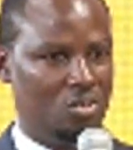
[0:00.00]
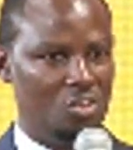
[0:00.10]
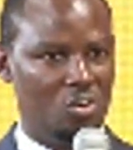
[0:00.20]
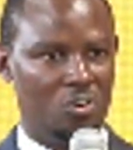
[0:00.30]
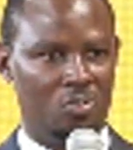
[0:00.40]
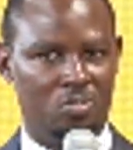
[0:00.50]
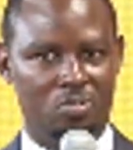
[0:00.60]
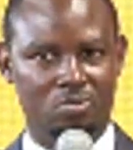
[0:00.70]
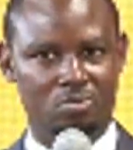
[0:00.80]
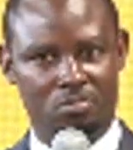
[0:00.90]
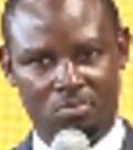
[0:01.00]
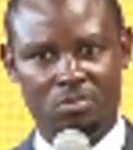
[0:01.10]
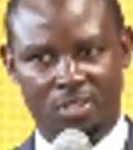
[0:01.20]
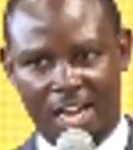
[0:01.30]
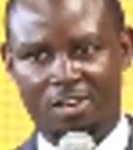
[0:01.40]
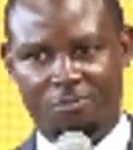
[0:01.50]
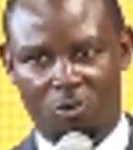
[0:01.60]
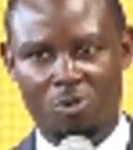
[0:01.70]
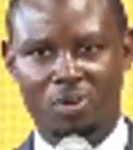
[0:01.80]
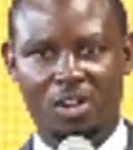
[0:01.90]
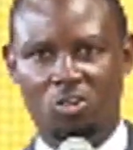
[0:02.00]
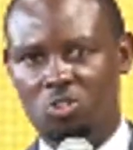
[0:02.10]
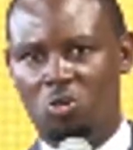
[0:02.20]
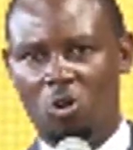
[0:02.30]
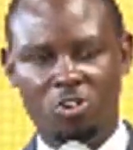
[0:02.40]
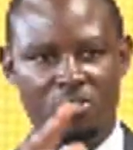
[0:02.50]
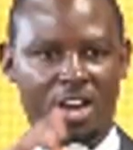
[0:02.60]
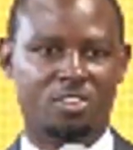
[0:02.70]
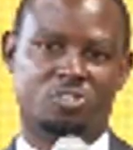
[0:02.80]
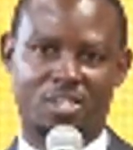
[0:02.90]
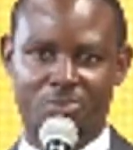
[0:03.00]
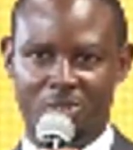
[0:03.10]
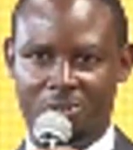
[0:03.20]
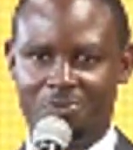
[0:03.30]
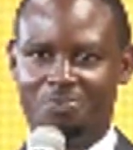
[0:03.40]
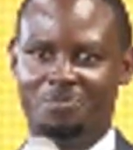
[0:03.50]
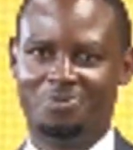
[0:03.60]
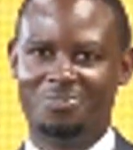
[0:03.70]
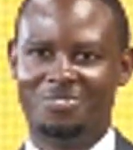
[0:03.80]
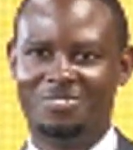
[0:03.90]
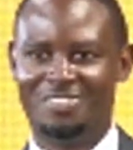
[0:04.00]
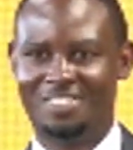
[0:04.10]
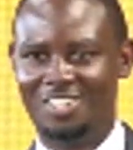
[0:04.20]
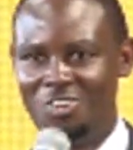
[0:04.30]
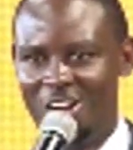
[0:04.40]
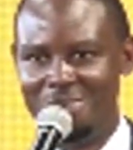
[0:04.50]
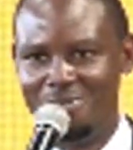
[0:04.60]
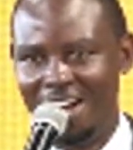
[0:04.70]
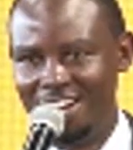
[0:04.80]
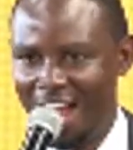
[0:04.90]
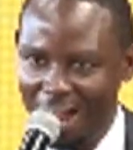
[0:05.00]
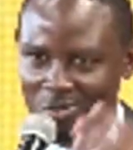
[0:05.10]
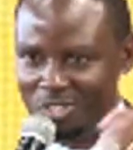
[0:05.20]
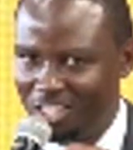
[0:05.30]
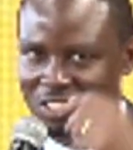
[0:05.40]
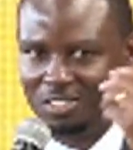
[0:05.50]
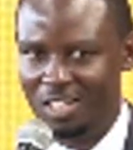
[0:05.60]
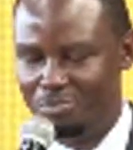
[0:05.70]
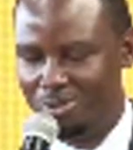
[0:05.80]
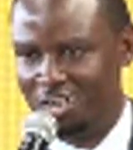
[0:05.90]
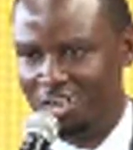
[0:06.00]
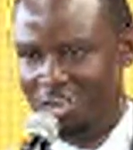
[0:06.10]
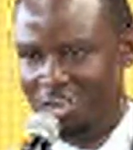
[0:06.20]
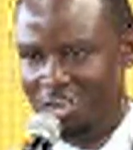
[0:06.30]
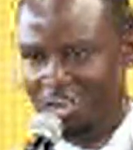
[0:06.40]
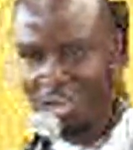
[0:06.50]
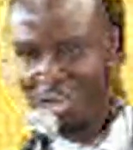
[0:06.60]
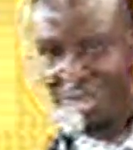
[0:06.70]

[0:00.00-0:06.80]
on your, that form or your contract or something. Your name and how, just a minute.